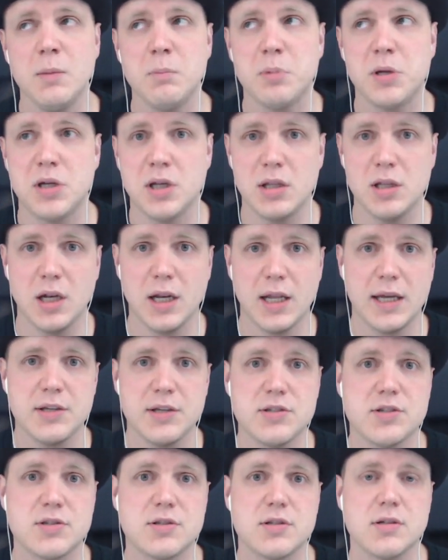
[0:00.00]
But
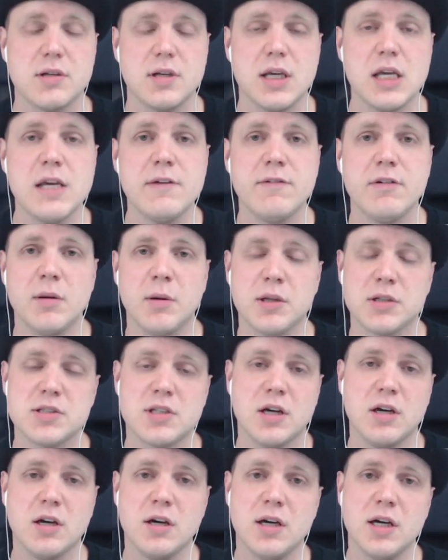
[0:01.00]
nonetheless, even amongst
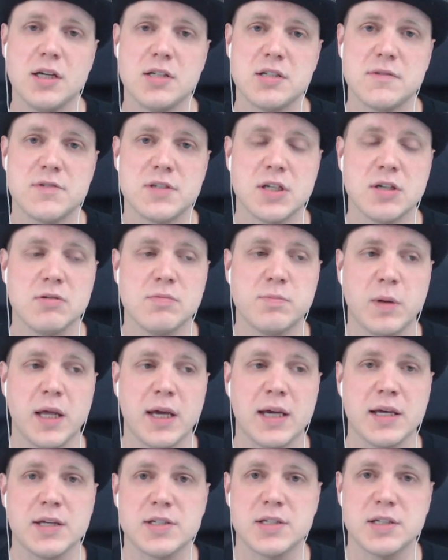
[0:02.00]
the highest of skilled
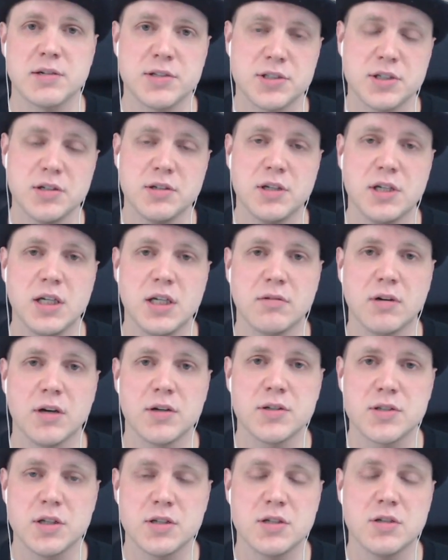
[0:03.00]
players, there are certain
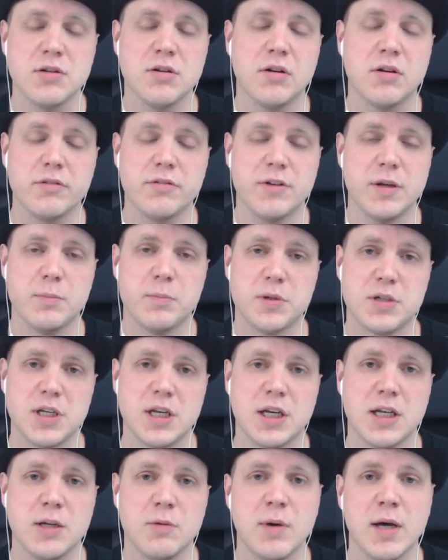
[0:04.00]
heroes that do not fit
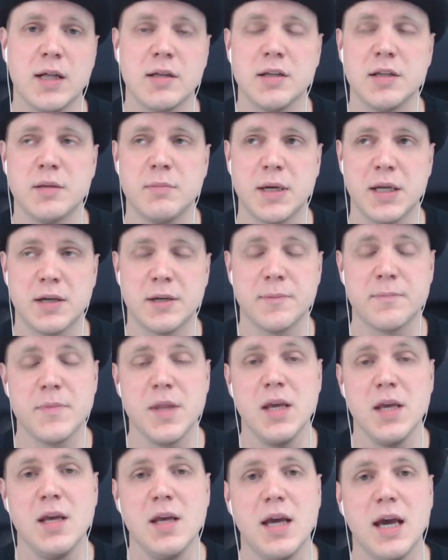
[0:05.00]
particularly well in the meta
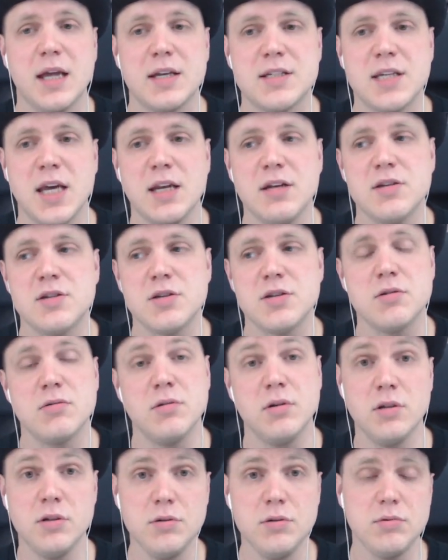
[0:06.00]
and tend
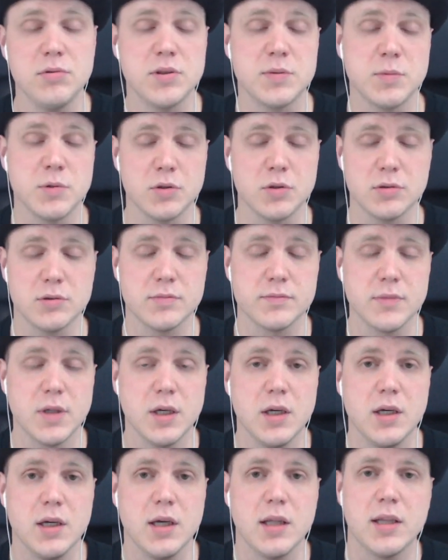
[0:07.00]
to lose more
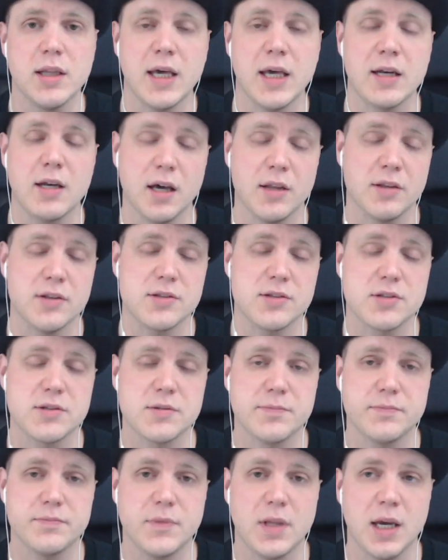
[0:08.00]
than others.